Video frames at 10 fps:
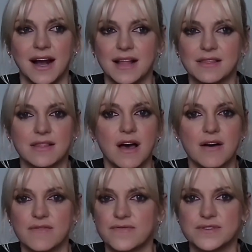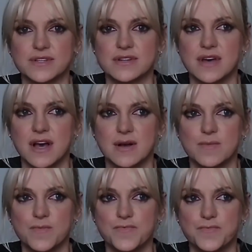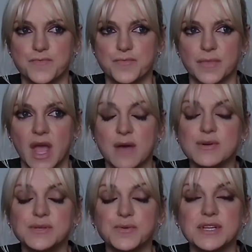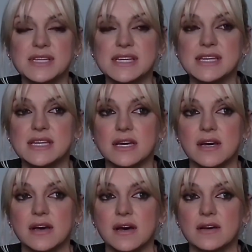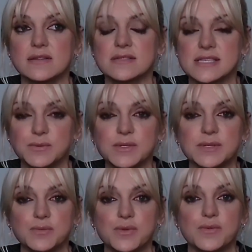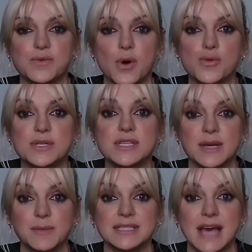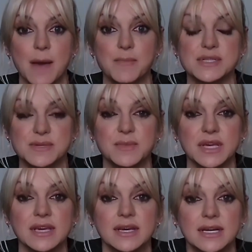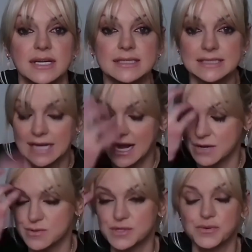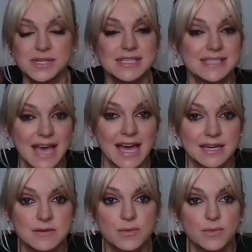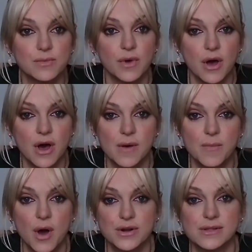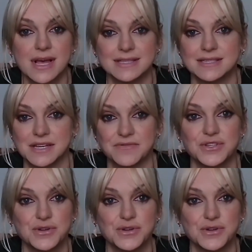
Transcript: I loved. Um, I was really. This was the only time that's happened to me. I was really sad um, on our last day of